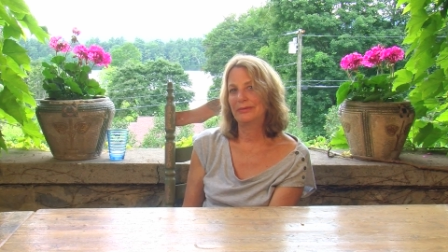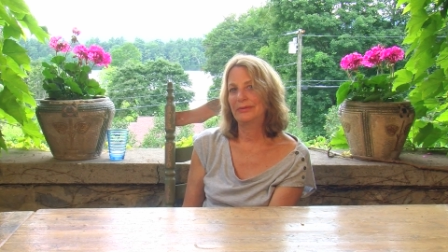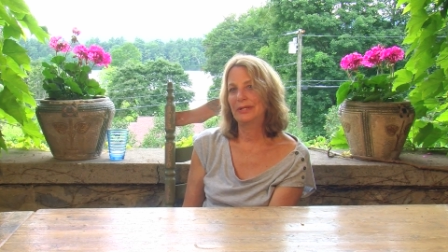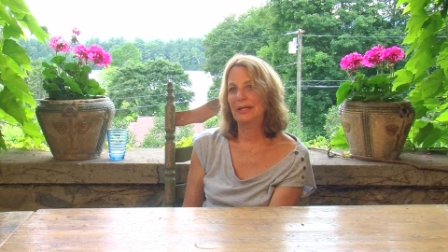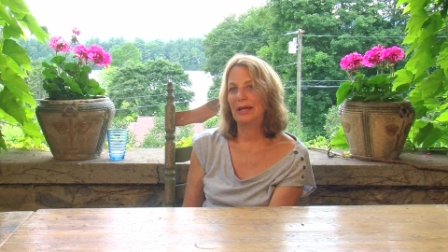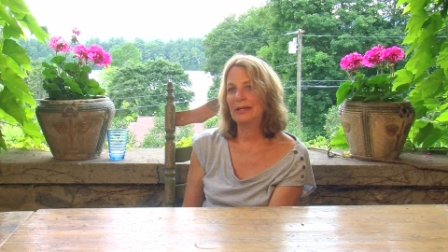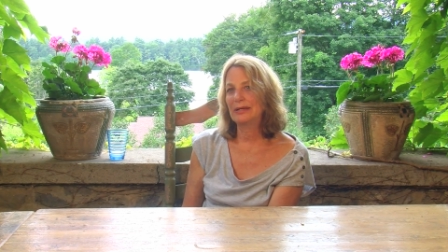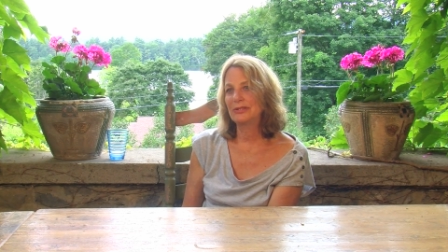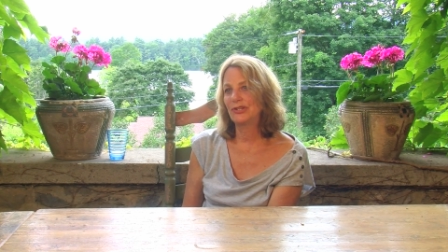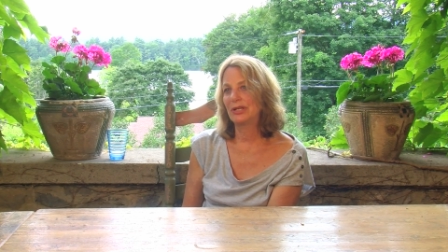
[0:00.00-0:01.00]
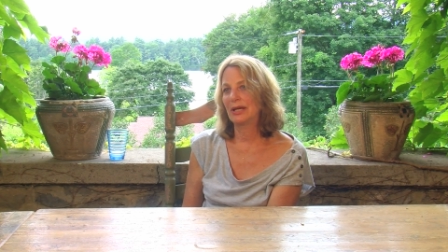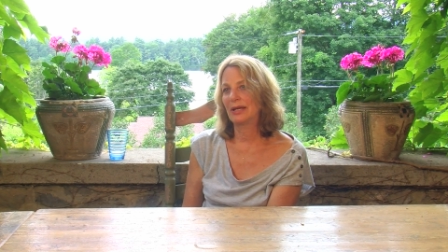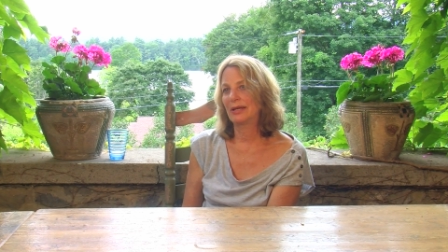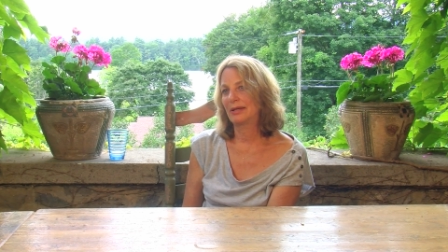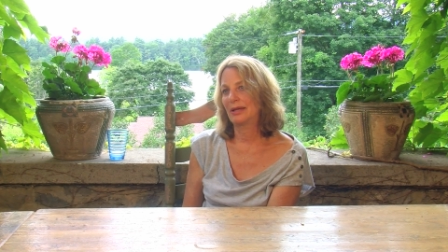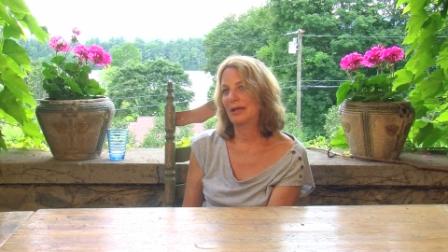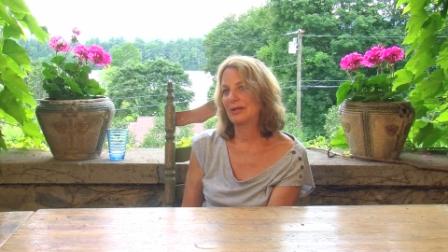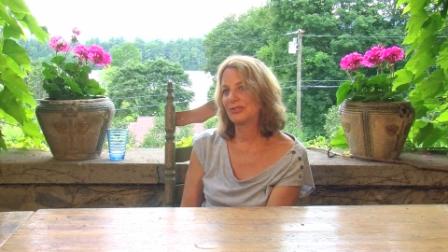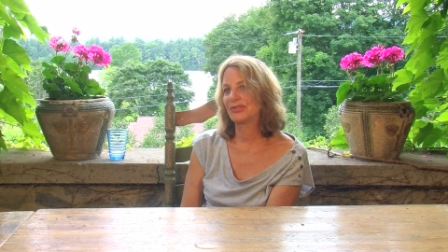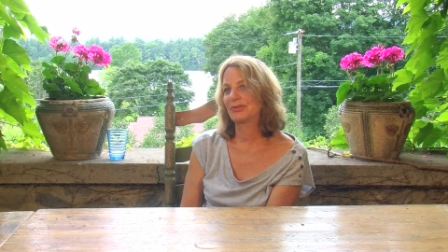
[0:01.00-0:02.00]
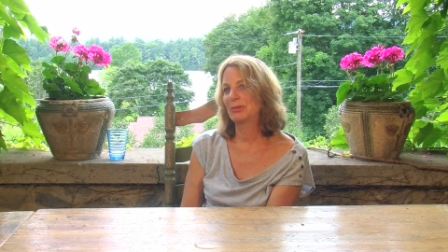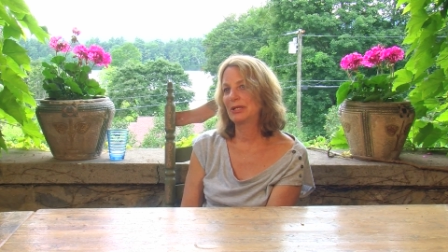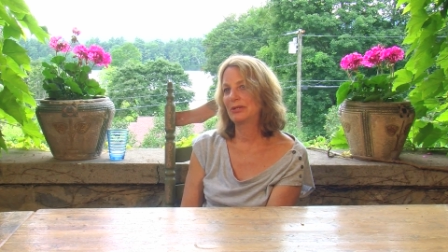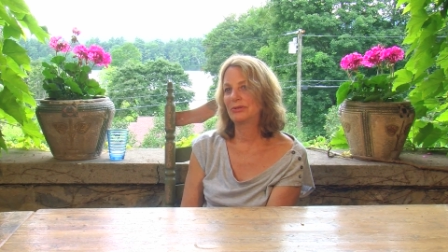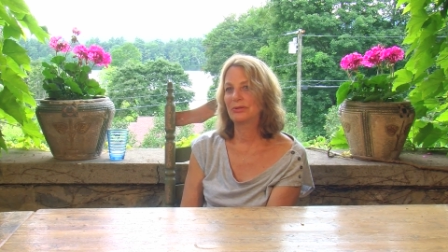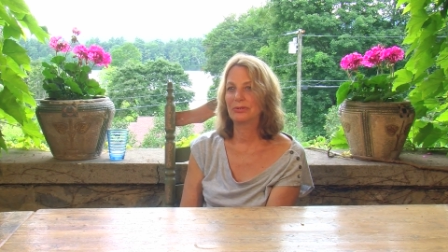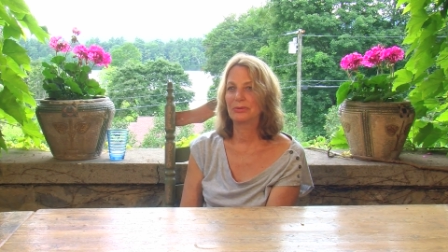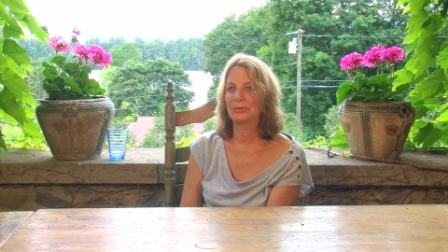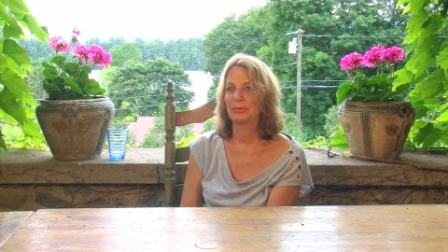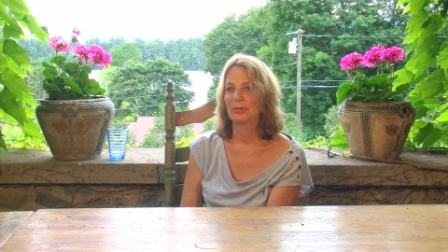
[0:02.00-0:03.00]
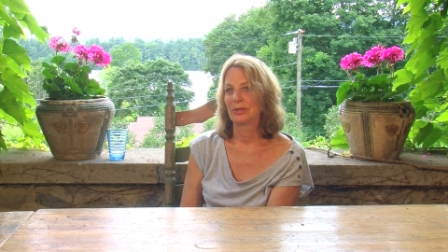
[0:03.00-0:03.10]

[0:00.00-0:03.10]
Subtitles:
the AIGA asked me to